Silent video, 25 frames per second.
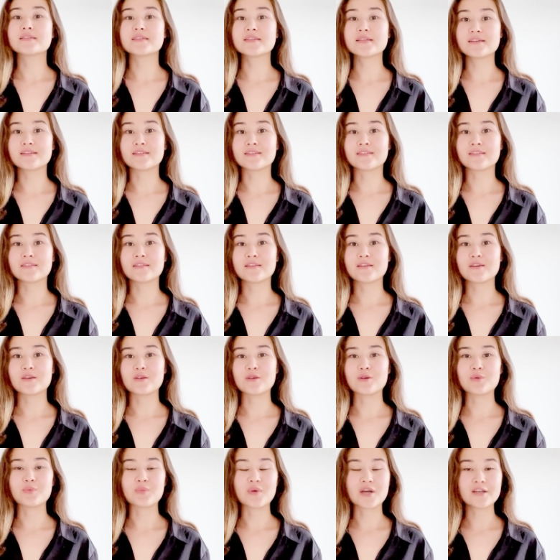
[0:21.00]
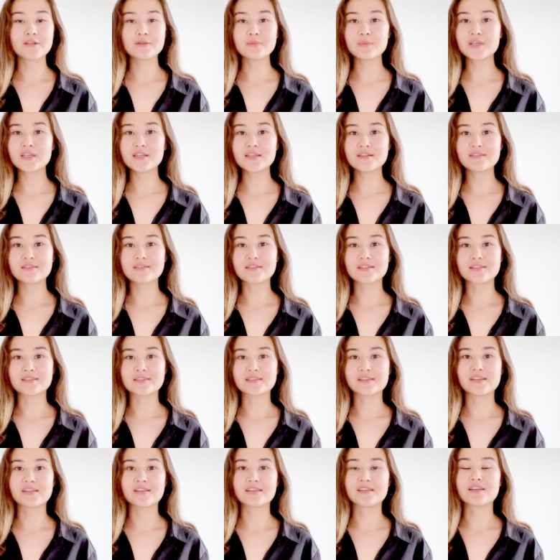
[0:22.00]
Then you might be
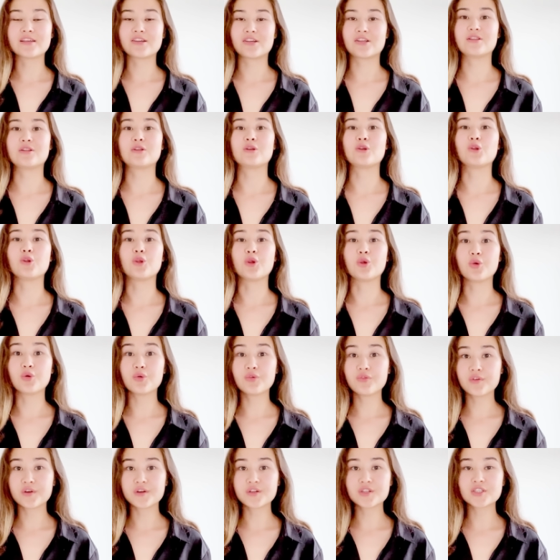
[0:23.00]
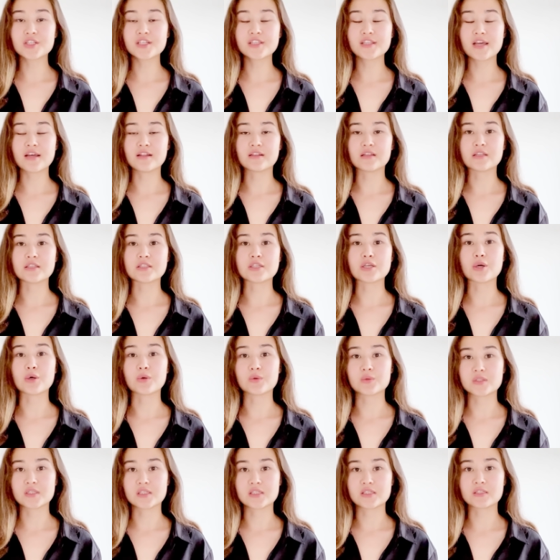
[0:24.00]
interested in the new functionality
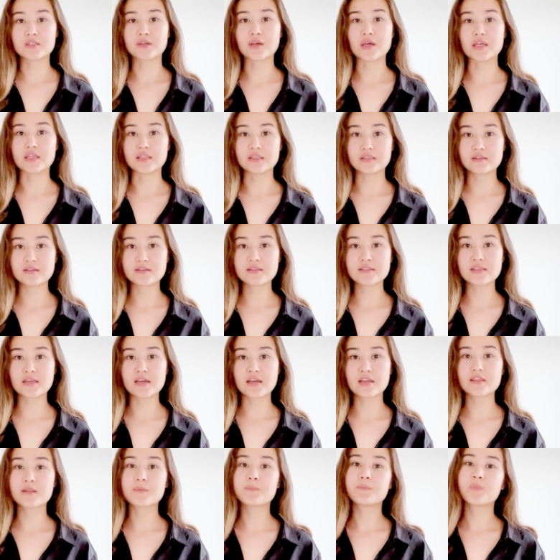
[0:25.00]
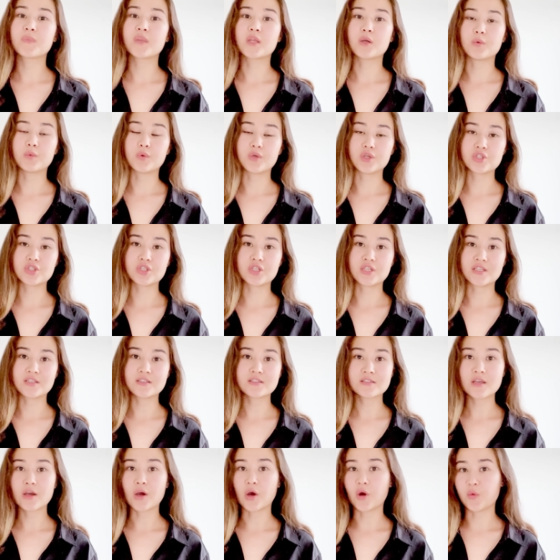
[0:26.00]
of Cisco Intersight, which
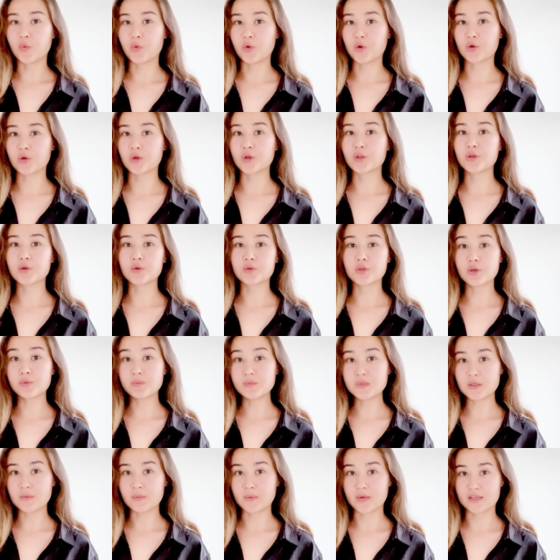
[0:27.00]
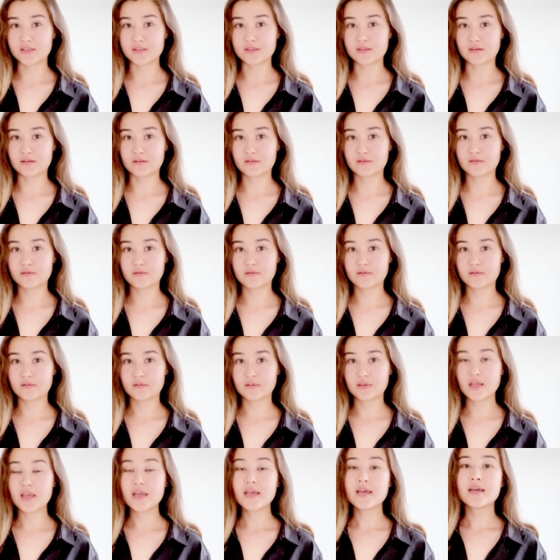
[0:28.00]
is Workload Optimizer.
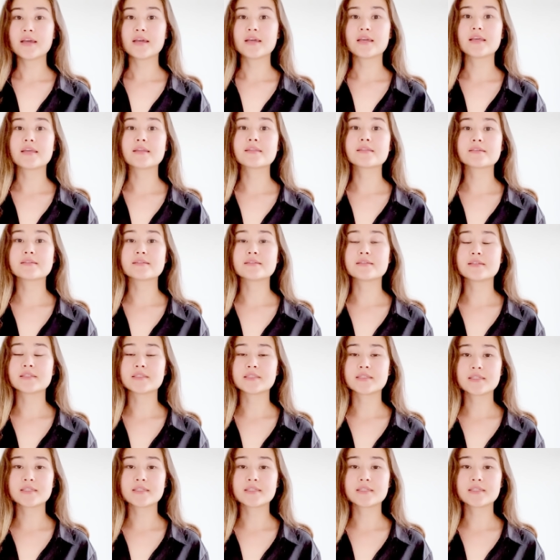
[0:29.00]
It is a